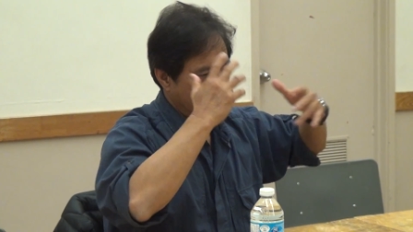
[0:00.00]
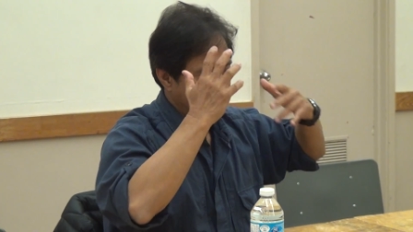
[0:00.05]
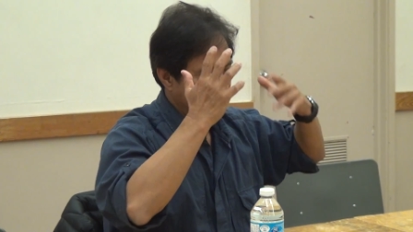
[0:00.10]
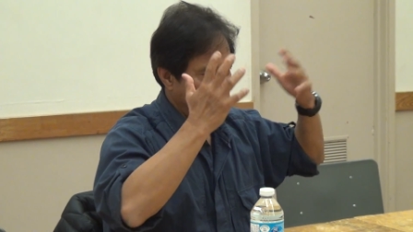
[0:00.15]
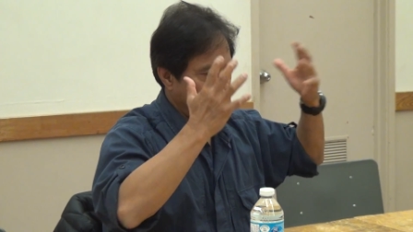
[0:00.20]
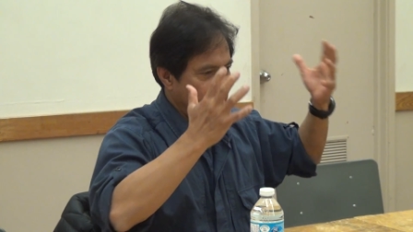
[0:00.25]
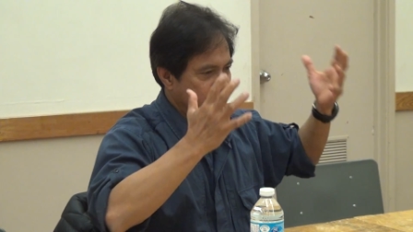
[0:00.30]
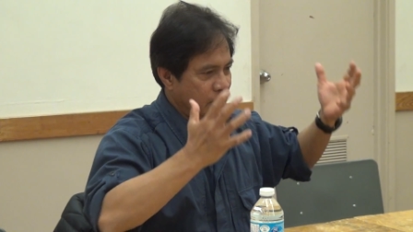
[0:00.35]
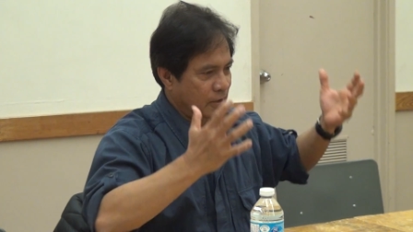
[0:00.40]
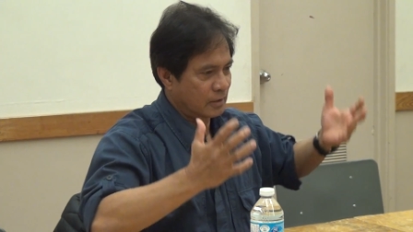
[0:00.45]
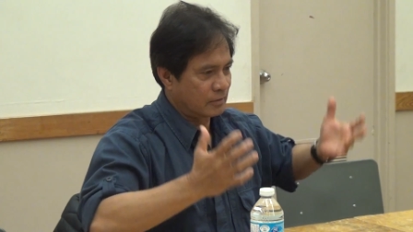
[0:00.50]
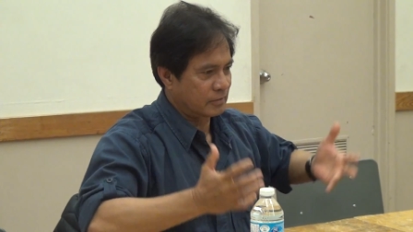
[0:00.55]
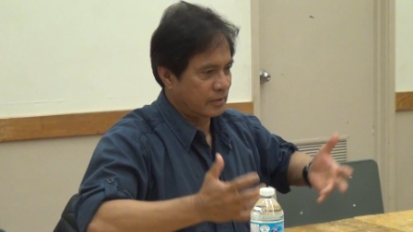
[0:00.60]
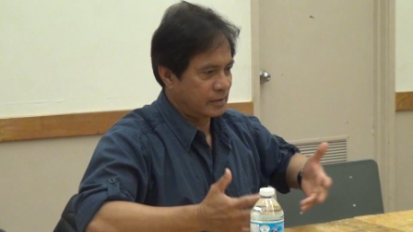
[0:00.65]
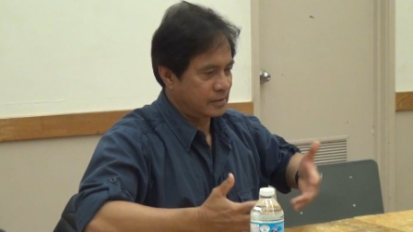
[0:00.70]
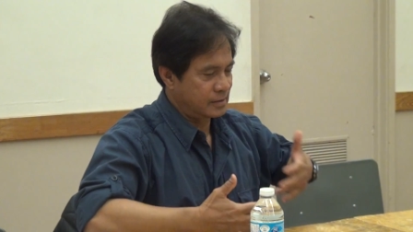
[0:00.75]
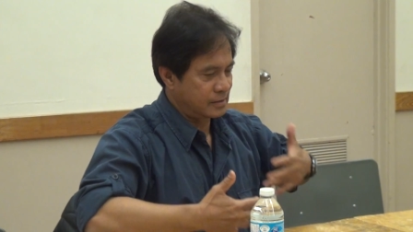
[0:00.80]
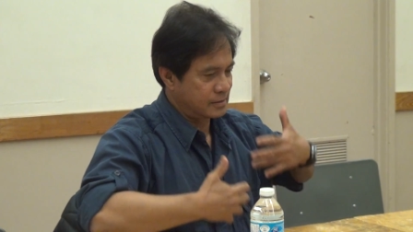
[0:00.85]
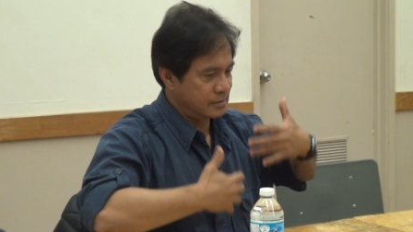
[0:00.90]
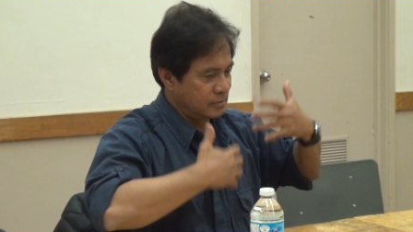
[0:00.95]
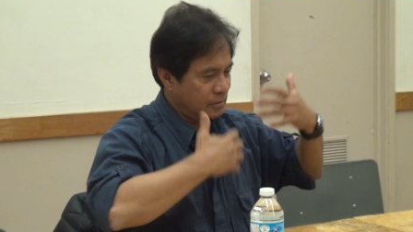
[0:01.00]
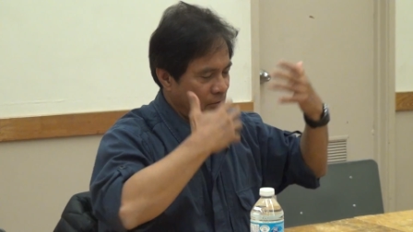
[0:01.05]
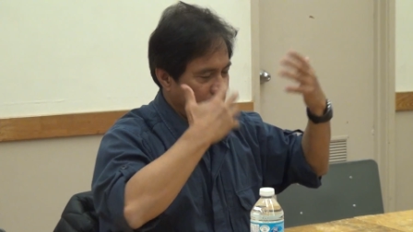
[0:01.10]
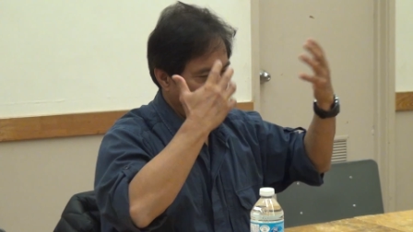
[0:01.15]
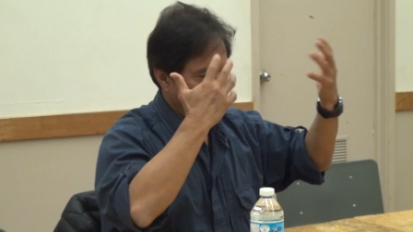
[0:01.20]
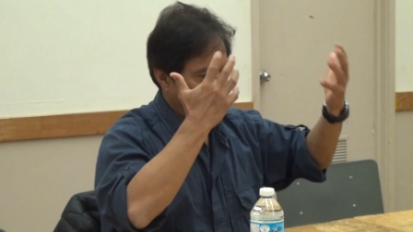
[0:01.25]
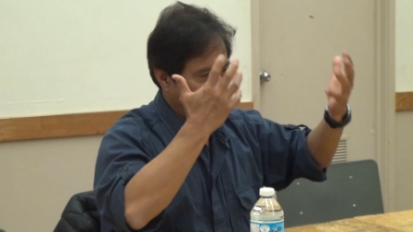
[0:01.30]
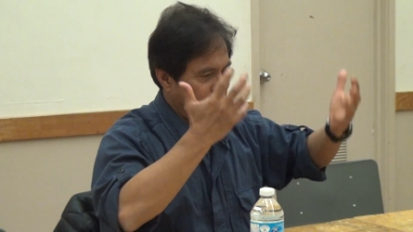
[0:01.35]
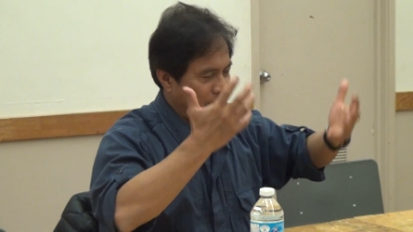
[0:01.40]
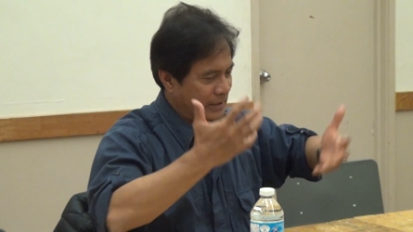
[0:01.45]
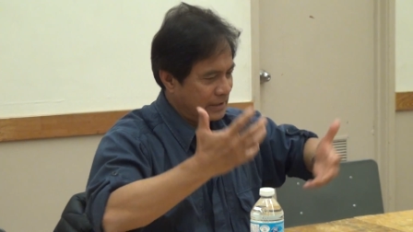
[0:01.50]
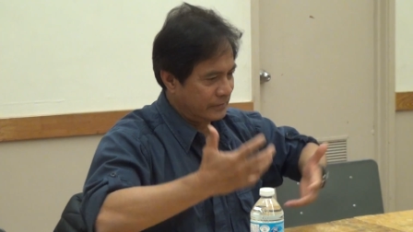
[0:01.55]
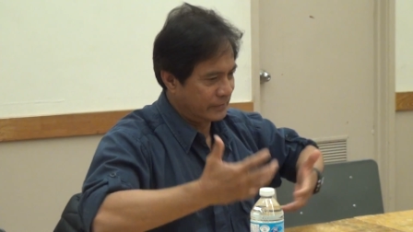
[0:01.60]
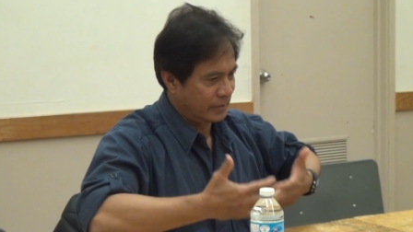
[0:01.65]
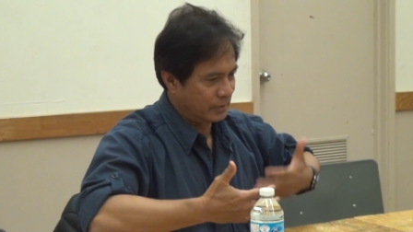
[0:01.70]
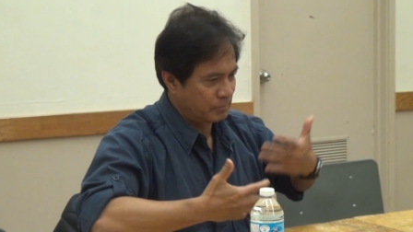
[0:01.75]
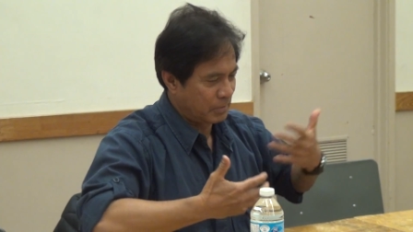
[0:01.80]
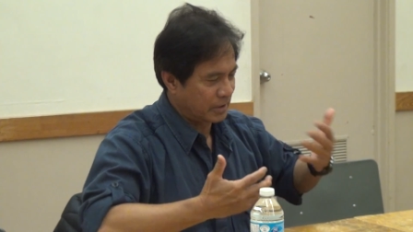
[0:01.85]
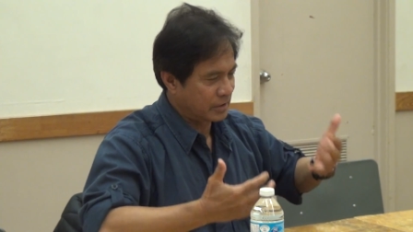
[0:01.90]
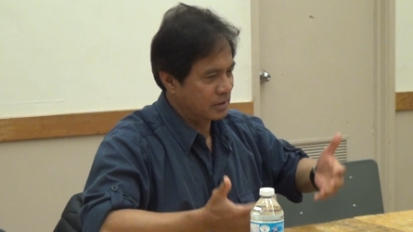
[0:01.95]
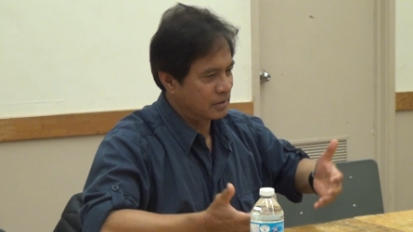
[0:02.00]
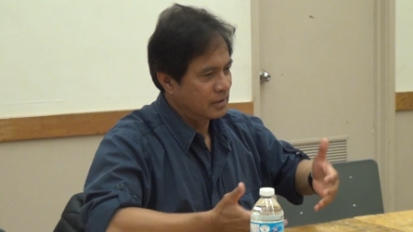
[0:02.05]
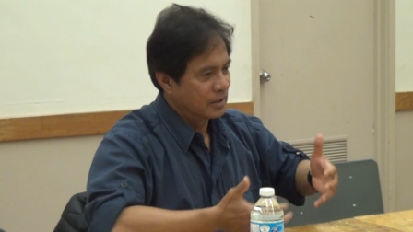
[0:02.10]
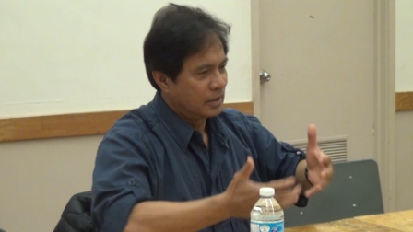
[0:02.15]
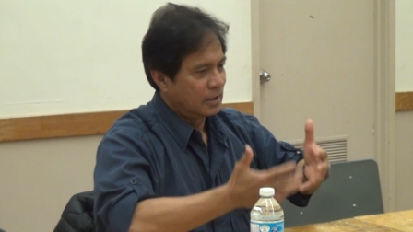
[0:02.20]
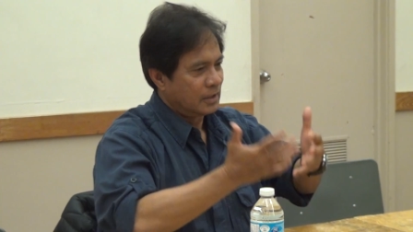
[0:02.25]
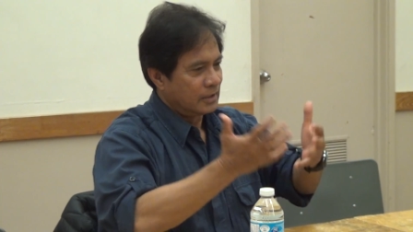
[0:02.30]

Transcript: ideological crisis, no longer believing in Marxism,